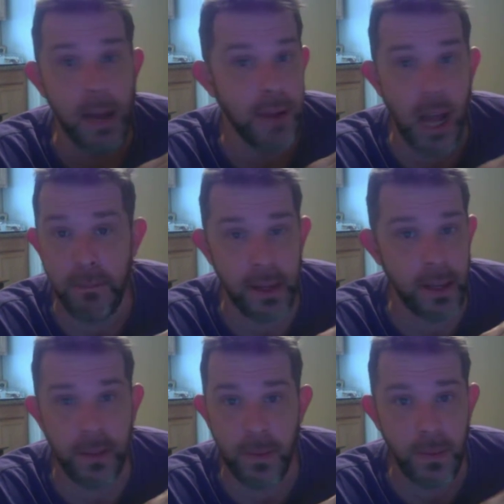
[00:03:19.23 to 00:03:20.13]
I'm not
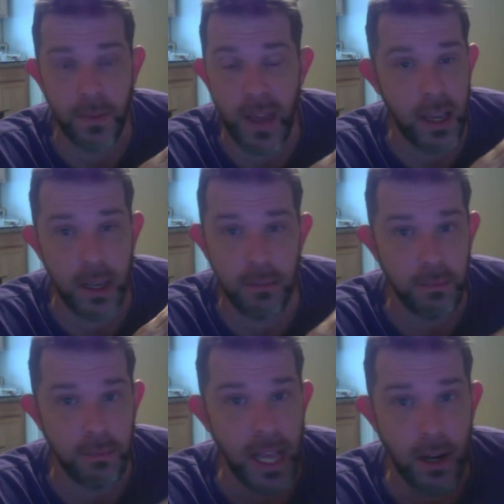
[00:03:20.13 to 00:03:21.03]
being, they
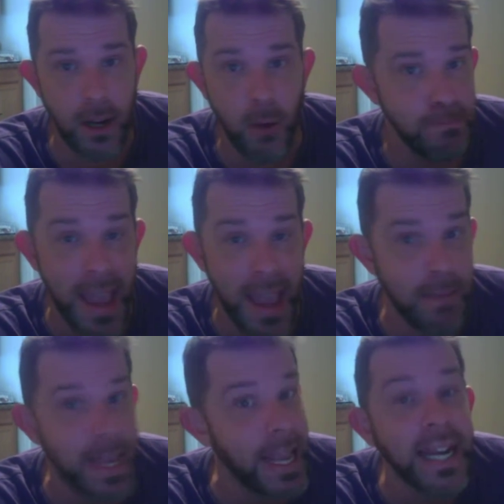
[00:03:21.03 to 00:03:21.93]
don't pay
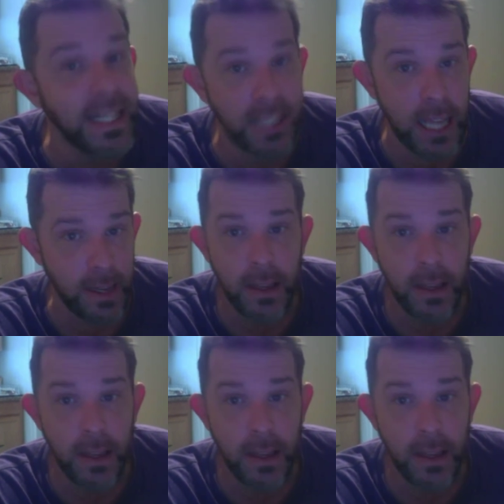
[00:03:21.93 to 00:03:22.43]
me anything.